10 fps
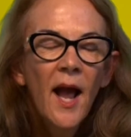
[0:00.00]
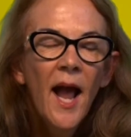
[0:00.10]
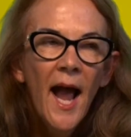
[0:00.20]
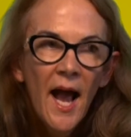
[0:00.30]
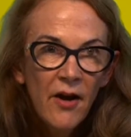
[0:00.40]

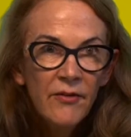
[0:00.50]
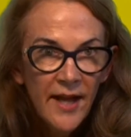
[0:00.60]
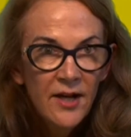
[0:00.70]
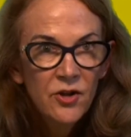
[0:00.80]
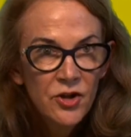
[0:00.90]
how
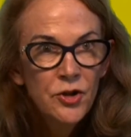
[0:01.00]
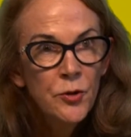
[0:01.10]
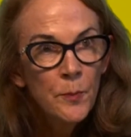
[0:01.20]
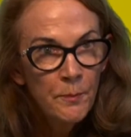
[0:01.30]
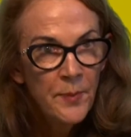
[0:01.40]
they could
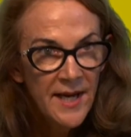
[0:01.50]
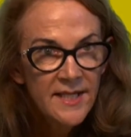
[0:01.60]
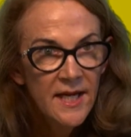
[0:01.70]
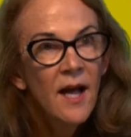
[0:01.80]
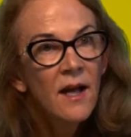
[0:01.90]
do
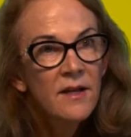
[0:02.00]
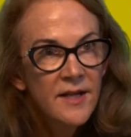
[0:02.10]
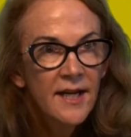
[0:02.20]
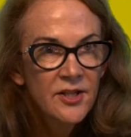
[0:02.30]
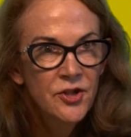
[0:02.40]
better
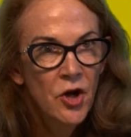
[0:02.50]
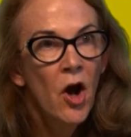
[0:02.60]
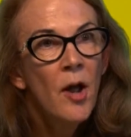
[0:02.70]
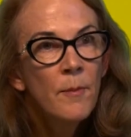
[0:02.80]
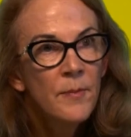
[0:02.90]
next
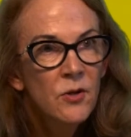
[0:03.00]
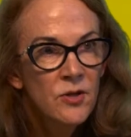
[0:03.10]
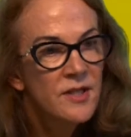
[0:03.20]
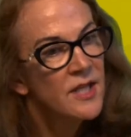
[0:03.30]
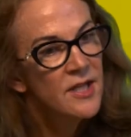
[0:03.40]
time,
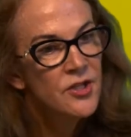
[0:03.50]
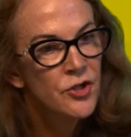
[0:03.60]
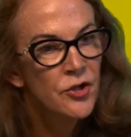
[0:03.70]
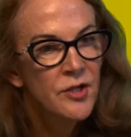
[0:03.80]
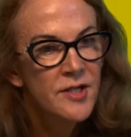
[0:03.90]
because these
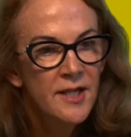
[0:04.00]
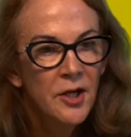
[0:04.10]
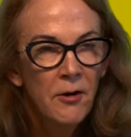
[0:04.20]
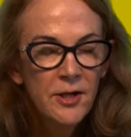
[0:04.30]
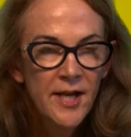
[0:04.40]
students are
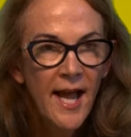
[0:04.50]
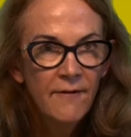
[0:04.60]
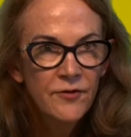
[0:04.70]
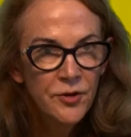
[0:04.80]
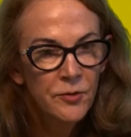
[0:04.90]
going to
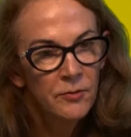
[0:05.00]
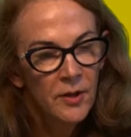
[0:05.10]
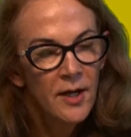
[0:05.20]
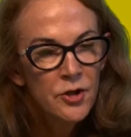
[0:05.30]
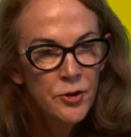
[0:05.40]
have to
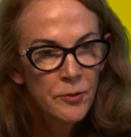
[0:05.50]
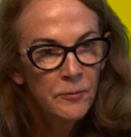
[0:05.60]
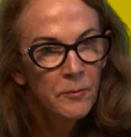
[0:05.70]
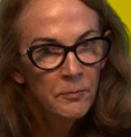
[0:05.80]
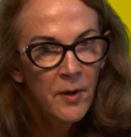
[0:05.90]

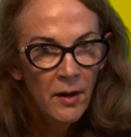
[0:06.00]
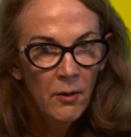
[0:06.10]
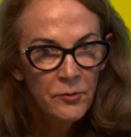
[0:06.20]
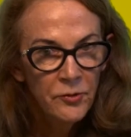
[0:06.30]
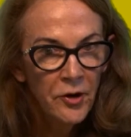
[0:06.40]
do
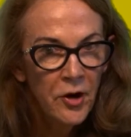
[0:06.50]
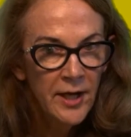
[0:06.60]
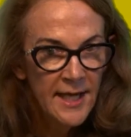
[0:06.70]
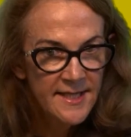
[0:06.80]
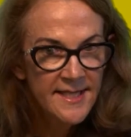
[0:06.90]
not
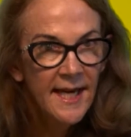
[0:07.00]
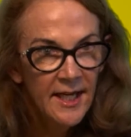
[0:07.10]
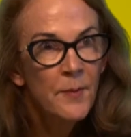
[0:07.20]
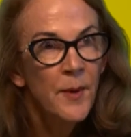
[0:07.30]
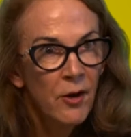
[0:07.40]
only a
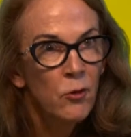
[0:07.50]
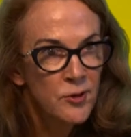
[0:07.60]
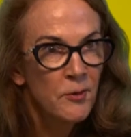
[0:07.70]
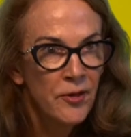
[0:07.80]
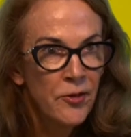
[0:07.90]
second but
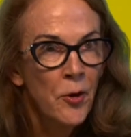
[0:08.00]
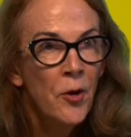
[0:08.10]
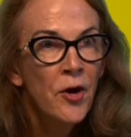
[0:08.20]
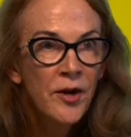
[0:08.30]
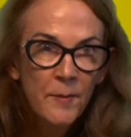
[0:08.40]
also a
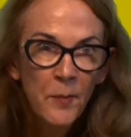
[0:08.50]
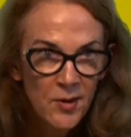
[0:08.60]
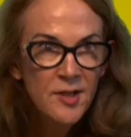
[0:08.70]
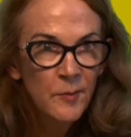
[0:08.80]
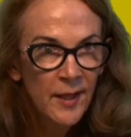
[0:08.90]
third and
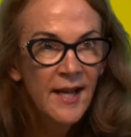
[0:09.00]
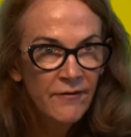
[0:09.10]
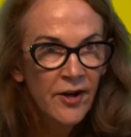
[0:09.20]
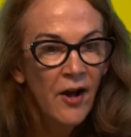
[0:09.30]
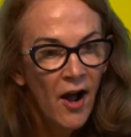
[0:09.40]
possibly
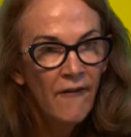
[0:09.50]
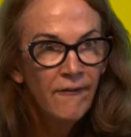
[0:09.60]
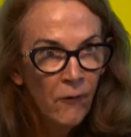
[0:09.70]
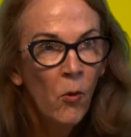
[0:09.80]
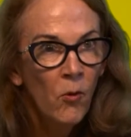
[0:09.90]
even a
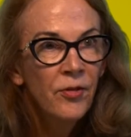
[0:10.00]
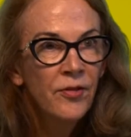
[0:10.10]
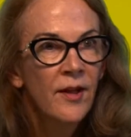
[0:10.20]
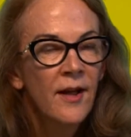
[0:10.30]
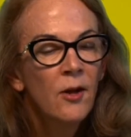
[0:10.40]
fourth
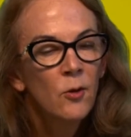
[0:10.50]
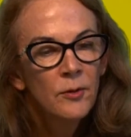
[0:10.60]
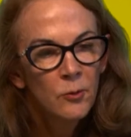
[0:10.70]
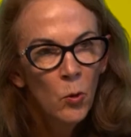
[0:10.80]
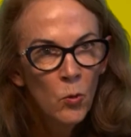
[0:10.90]

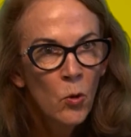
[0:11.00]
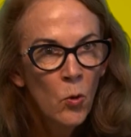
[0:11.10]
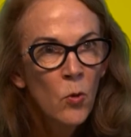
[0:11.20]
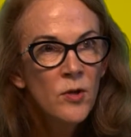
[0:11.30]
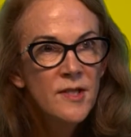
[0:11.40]
law
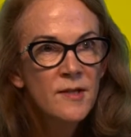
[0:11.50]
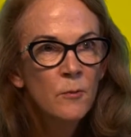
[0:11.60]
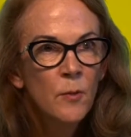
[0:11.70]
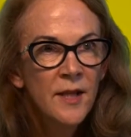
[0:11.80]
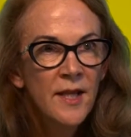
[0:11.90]
course
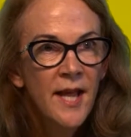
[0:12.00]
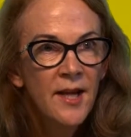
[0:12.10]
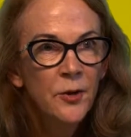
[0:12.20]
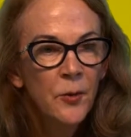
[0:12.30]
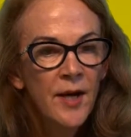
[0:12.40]
within their
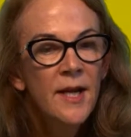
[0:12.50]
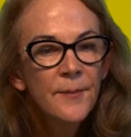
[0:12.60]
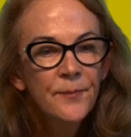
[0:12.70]
degree.